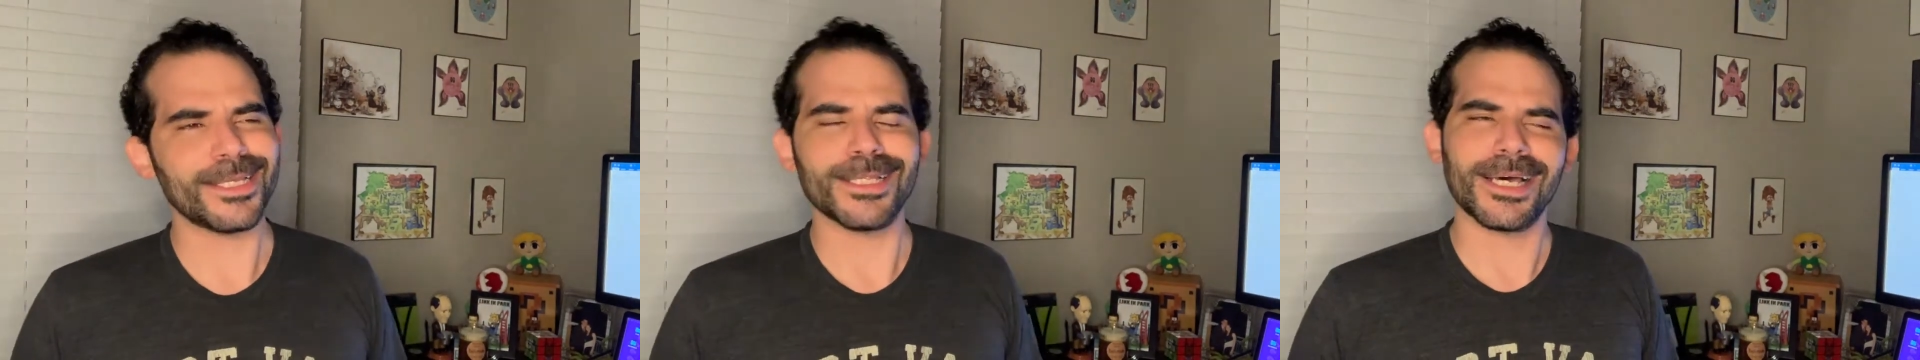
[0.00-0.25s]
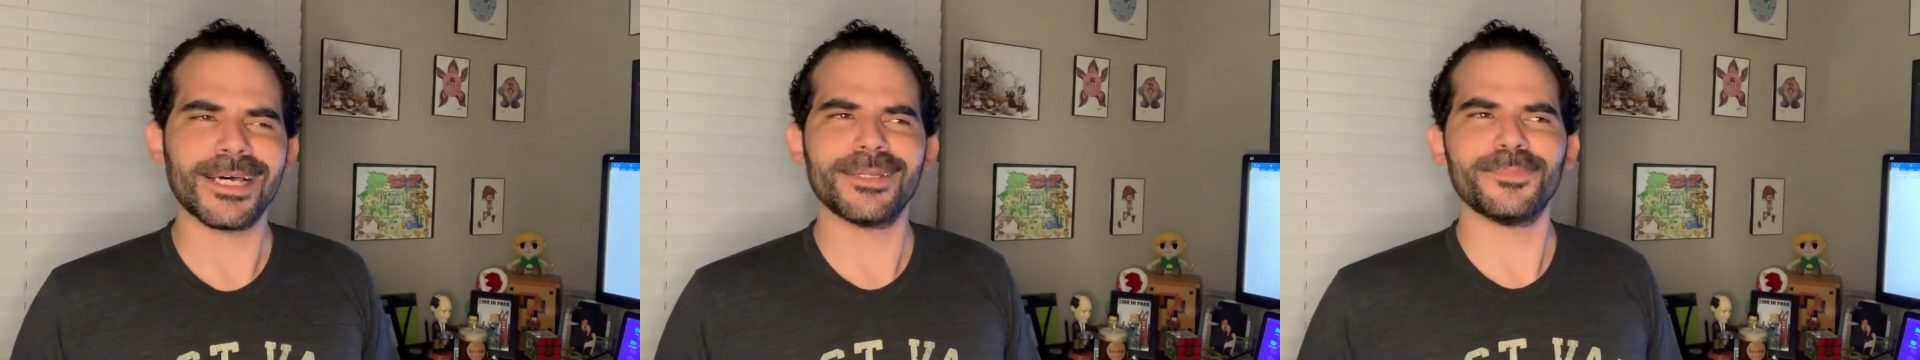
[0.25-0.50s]
a
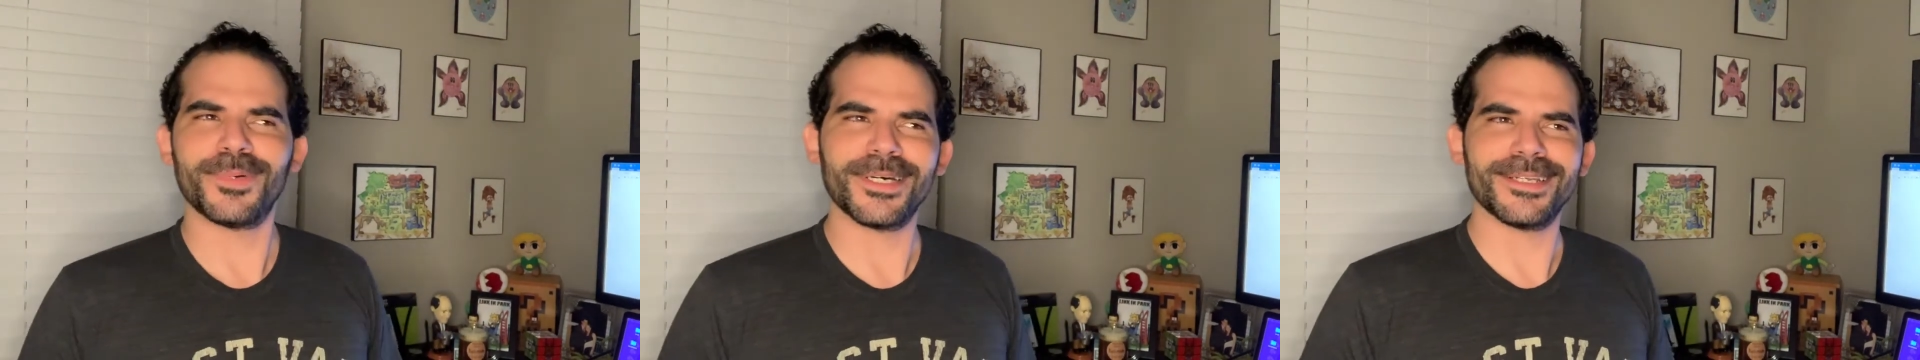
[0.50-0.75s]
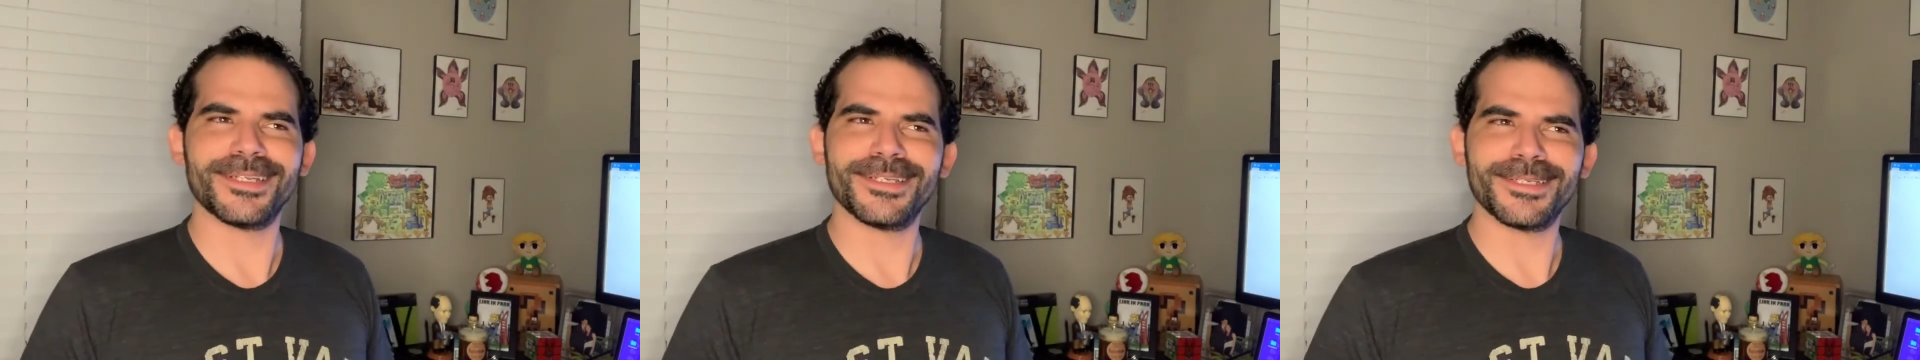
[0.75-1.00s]
lot
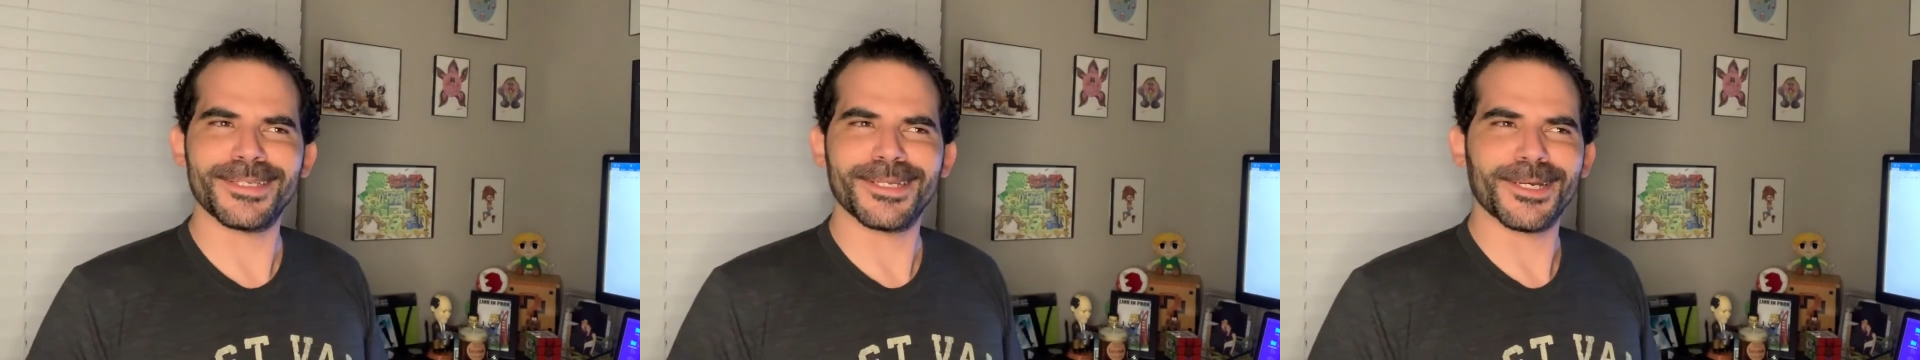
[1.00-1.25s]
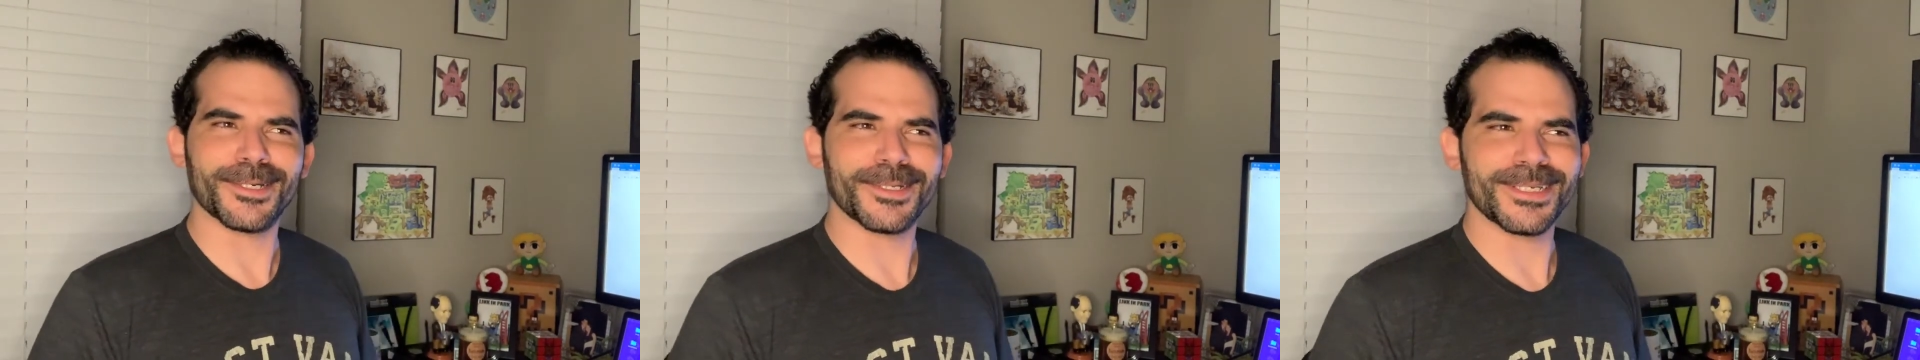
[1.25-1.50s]
but you
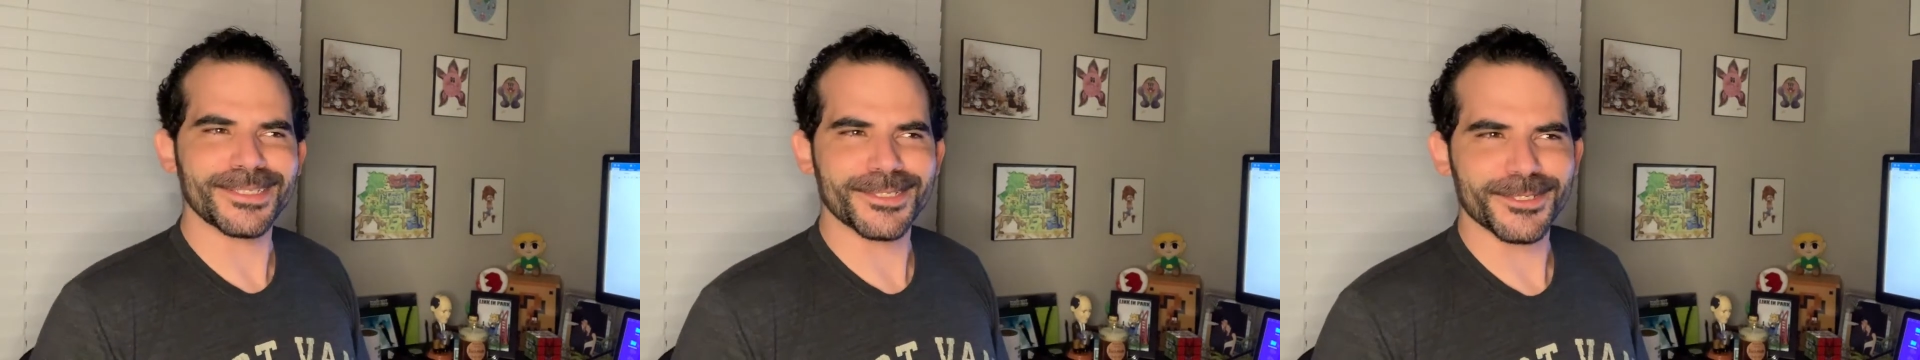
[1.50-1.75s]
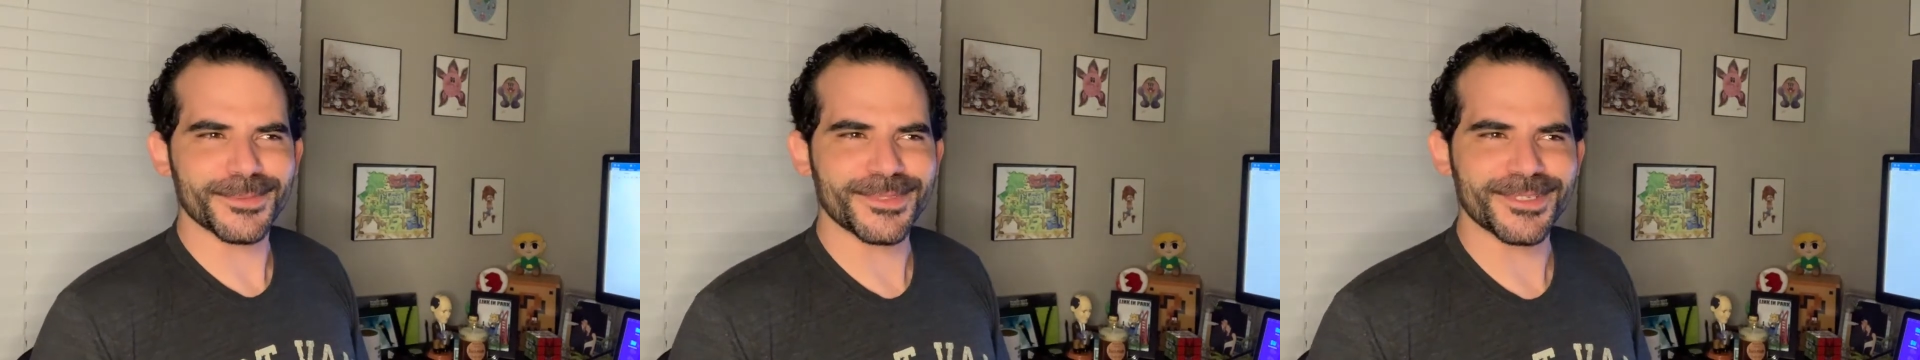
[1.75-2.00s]
know in
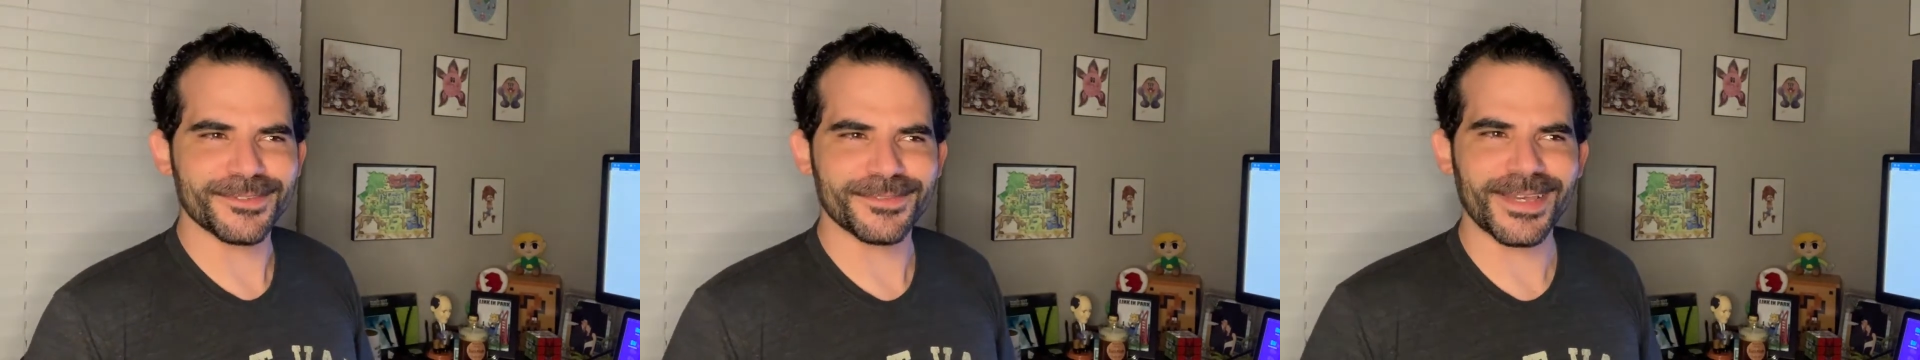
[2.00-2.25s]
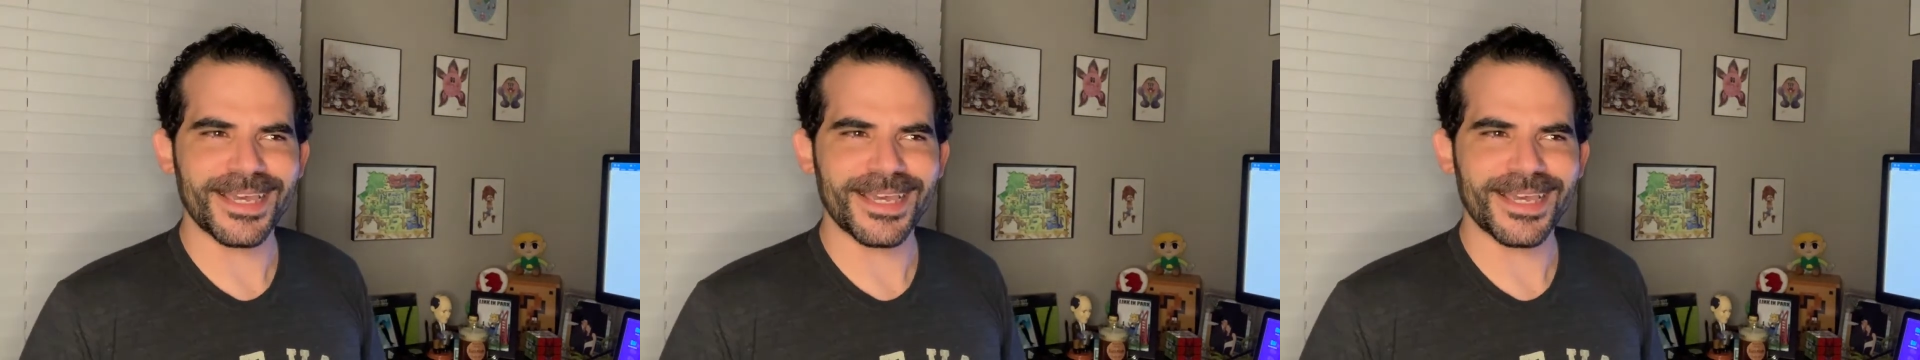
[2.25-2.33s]
terms of